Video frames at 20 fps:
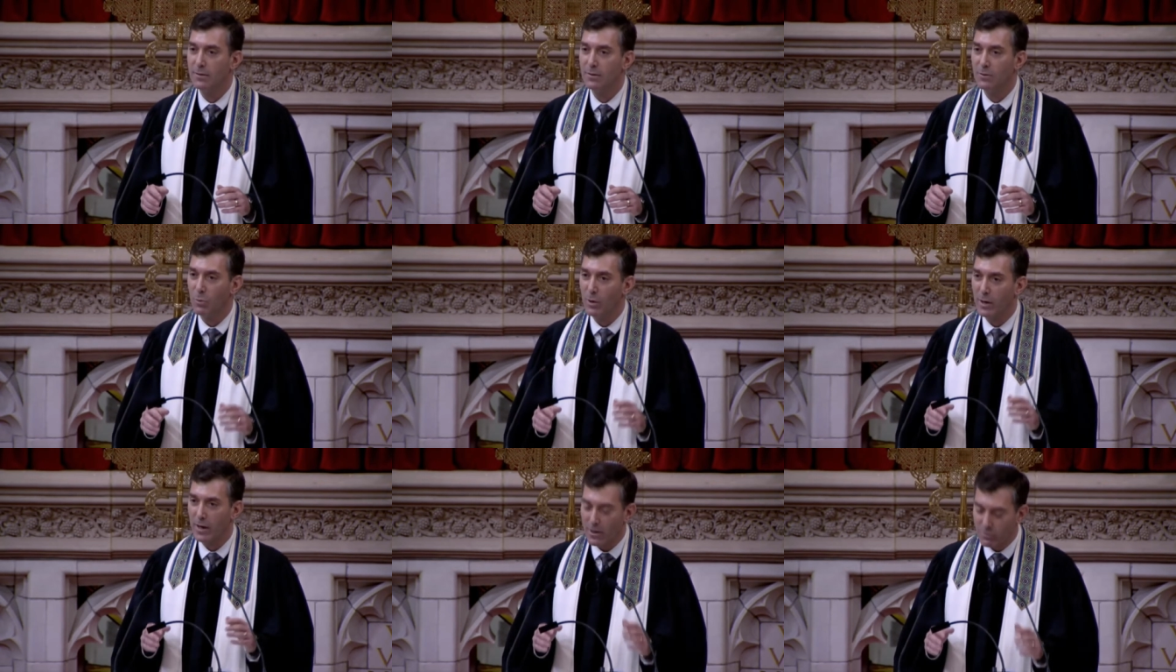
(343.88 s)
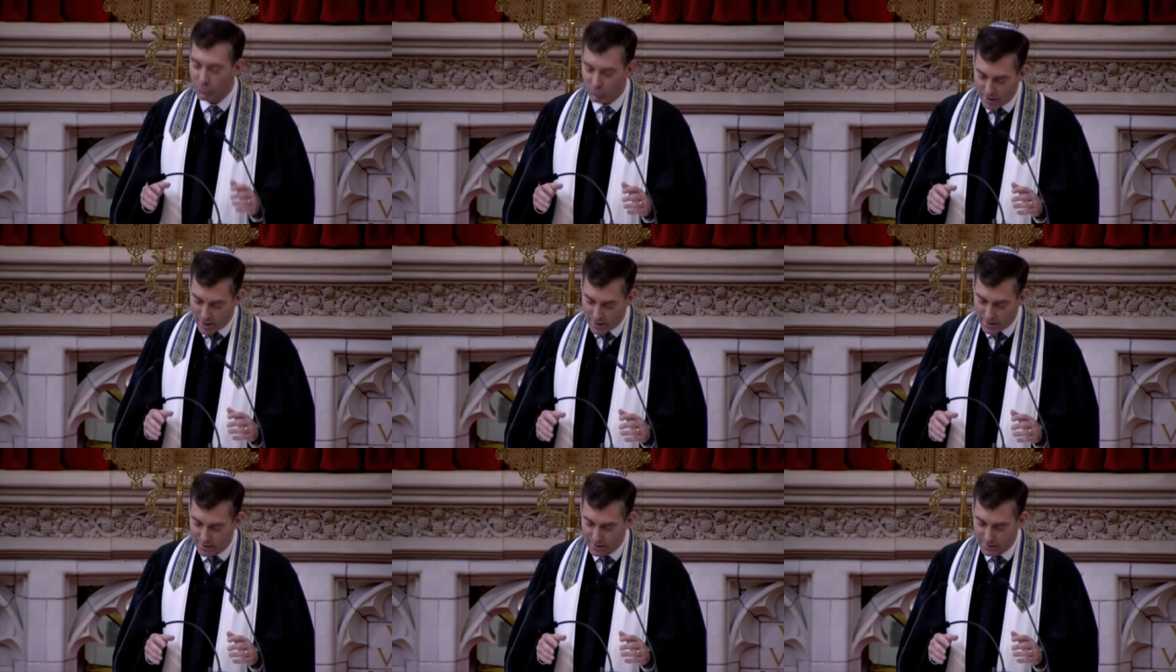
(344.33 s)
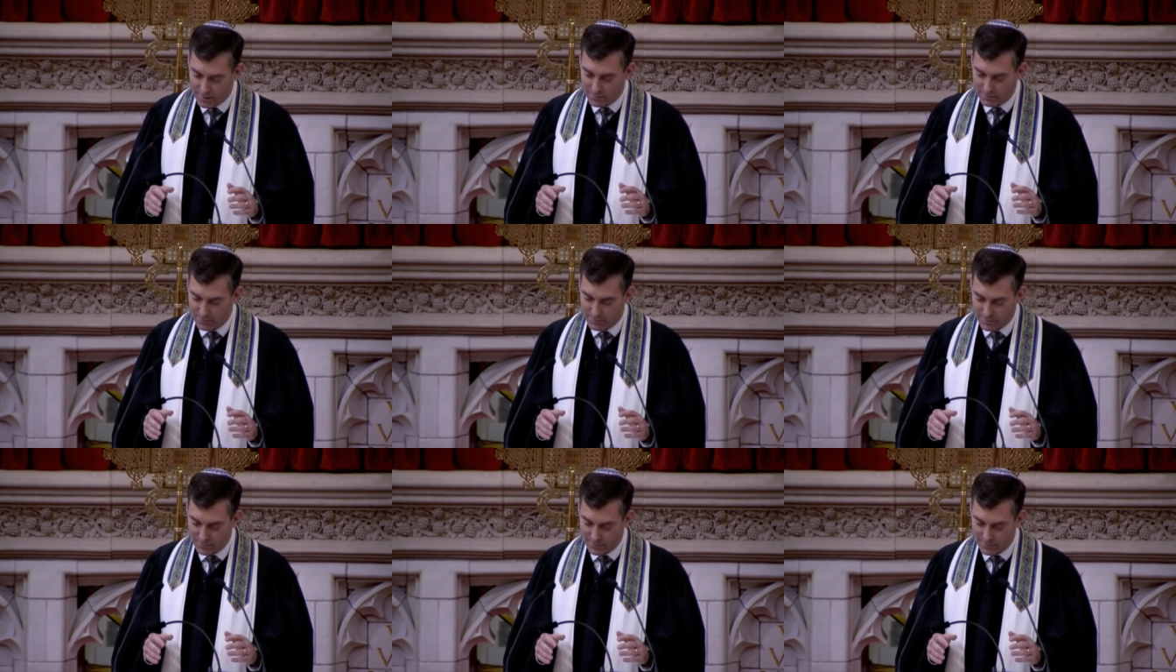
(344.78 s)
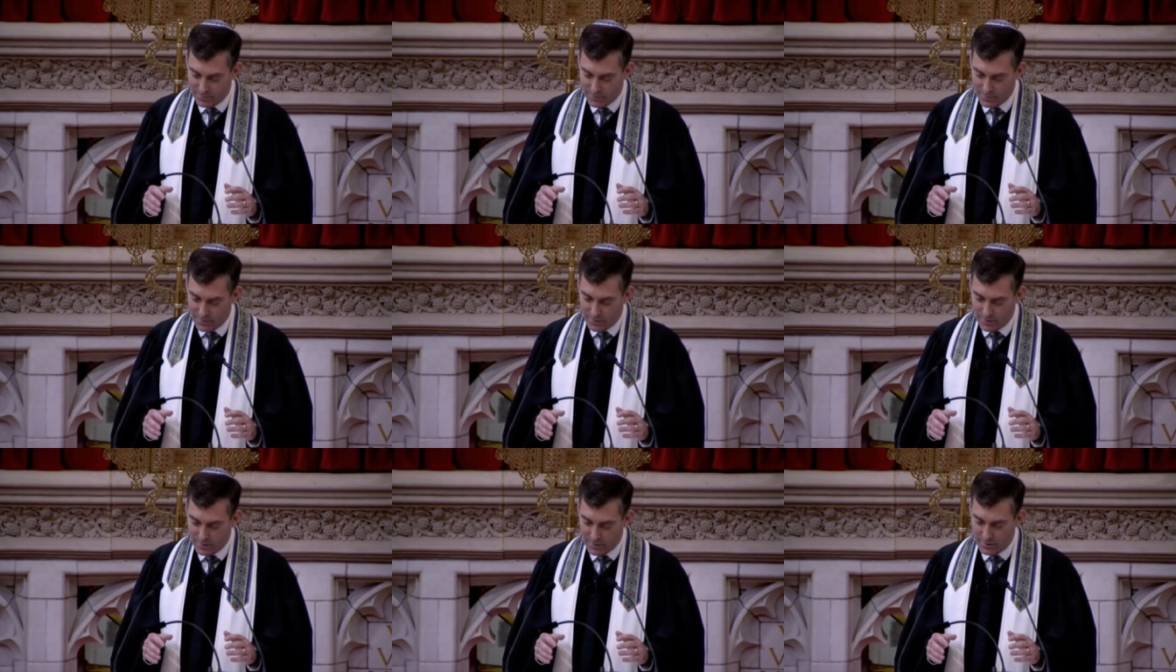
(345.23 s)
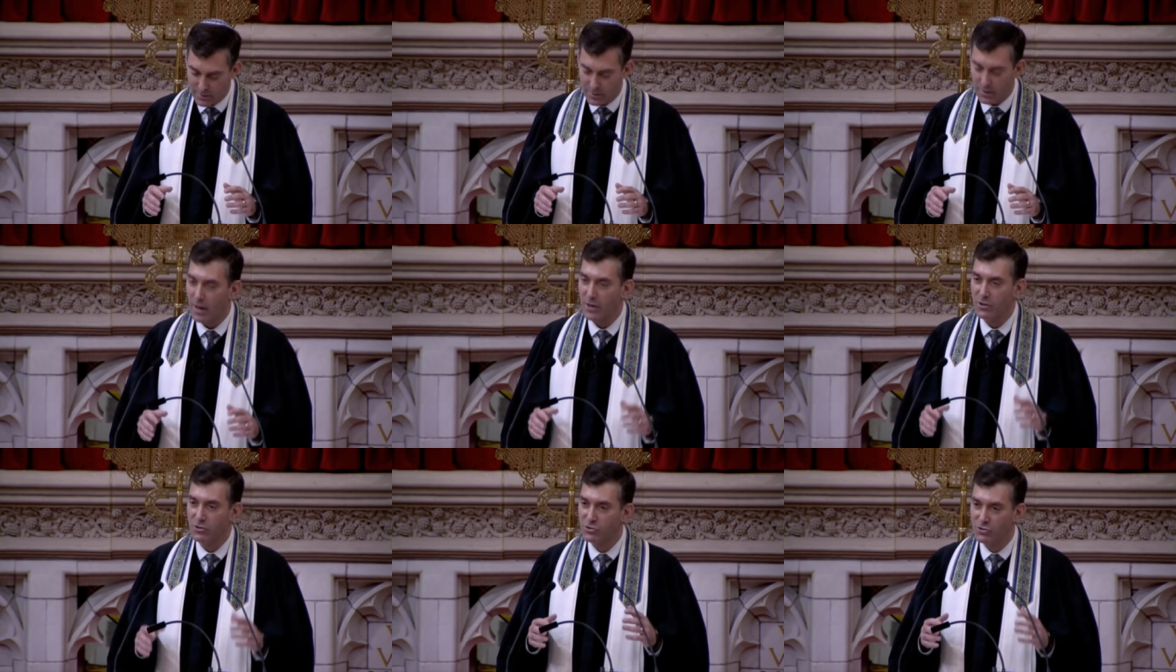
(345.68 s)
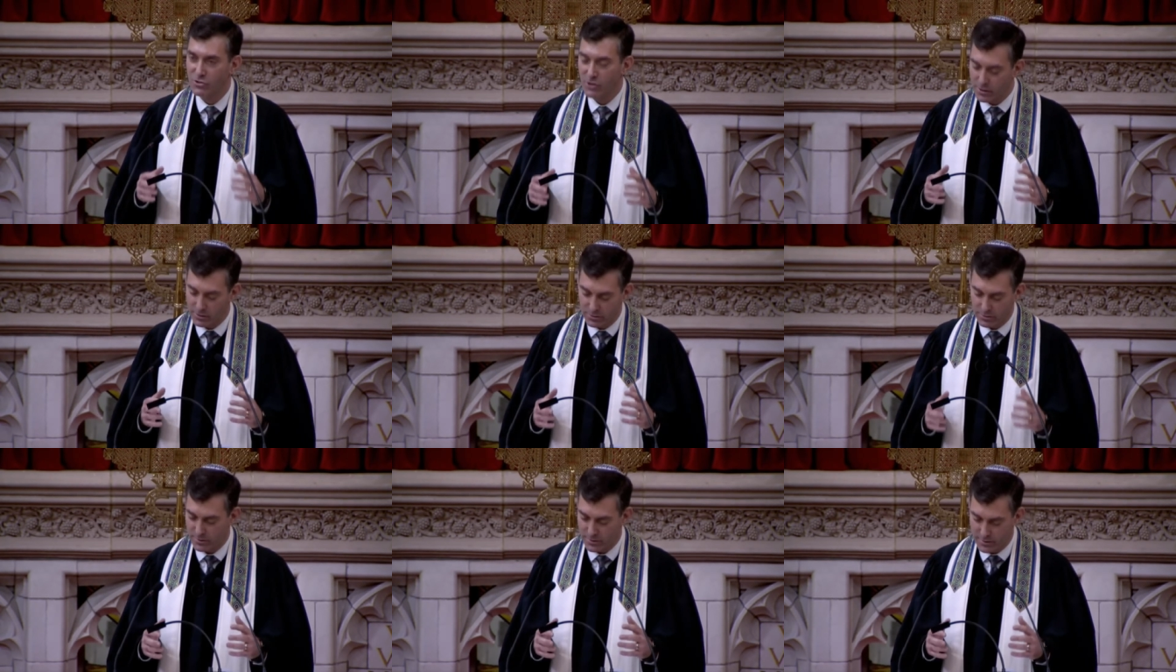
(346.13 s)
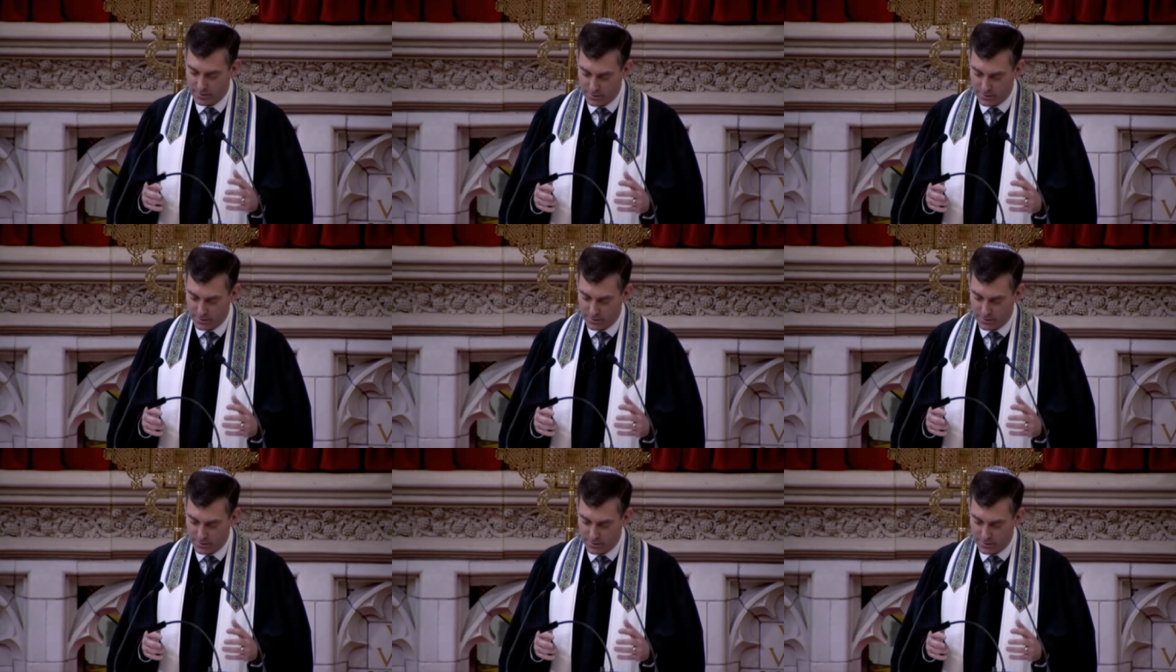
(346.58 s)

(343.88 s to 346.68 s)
When I read it, I shuddered.